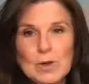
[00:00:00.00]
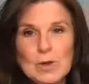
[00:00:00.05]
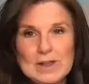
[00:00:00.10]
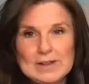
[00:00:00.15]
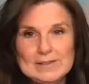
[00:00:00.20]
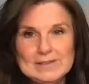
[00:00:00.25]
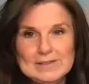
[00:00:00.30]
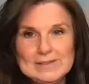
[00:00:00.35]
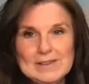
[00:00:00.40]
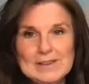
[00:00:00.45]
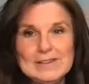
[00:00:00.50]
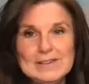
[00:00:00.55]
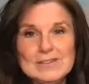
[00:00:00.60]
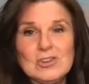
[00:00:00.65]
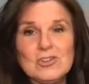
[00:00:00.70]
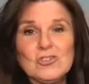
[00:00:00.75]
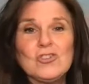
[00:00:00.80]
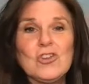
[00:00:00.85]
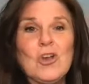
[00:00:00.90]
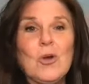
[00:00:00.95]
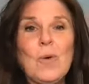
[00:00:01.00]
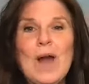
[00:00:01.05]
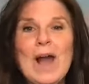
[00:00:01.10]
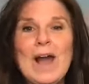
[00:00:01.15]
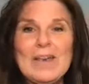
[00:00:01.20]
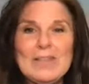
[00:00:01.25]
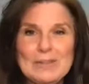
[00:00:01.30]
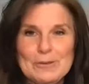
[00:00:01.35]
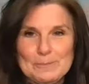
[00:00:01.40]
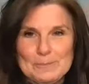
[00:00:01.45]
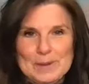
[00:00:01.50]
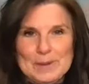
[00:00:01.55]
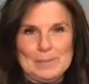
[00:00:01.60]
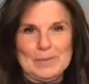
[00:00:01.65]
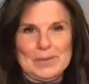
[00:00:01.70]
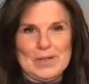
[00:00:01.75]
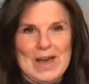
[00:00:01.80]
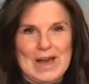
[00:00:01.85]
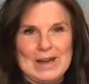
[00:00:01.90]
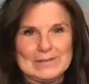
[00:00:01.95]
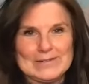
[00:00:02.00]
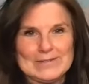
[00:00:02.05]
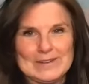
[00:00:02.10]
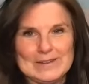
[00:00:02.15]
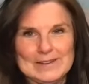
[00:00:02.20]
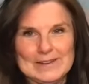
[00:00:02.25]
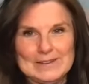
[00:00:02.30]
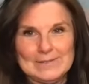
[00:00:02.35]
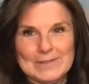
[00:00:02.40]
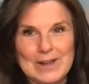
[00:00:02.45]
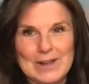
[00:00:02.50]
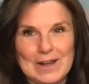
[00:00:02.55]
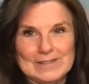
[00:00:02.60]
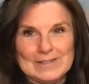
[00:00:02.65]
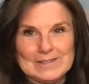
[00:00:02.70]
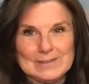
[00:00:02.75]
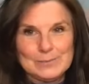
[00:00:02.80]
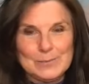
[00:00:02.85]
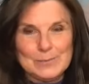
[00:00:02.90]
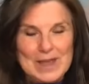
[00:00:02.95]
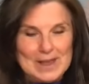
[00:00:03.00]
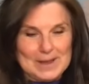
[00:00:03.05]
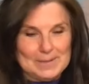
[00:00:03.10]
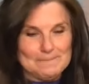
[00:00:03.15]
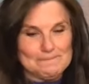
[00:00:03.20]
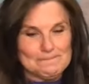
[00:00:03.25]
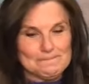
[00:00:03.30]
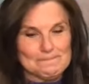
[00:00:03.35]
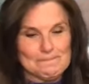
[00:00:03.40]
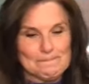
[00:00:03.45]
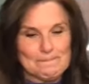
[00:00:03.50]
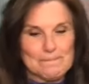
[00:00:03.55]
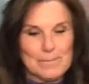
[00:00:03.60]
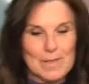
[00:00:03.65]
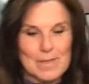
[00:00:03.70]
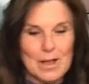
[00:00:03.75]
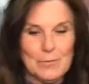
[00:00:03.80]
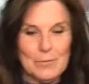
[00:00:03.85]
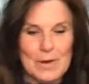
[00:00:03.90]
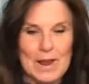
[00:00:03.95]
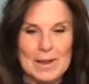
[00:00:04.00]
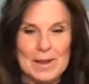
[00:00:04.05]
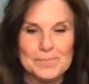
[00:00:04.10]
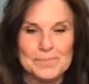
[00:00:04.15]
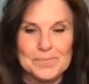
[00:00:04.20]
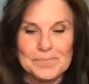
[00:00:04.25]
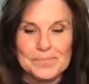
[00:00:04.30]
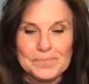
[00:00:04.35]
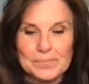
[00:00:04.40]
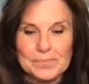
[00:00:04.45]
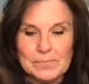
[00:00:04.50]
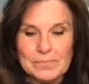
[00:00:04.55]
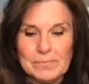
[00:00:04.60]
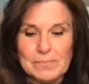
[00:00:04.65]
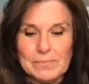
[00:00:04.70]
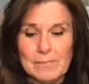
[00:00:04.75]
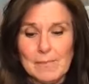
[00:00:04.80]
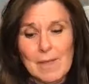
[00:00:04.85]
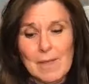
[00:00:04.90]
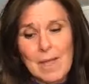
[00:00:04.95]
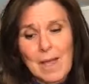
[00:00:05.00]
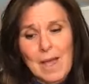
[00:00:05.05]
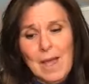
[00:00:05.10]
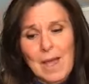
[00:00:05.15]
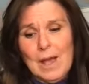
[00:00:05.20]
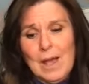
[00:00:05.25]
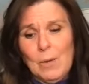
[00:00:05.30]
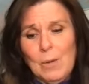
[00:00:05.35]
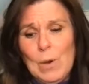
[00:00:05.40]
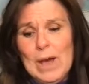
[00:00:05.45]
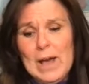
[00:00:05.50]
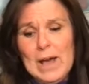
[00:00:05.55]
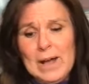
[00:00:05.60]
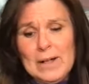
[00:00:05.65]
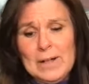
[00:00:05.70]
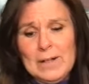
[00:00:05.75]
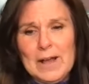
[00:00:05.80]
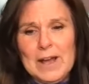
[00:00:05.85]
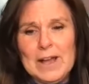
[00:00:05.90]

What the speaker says: ones, to show other people how to live God's way. All right. Well,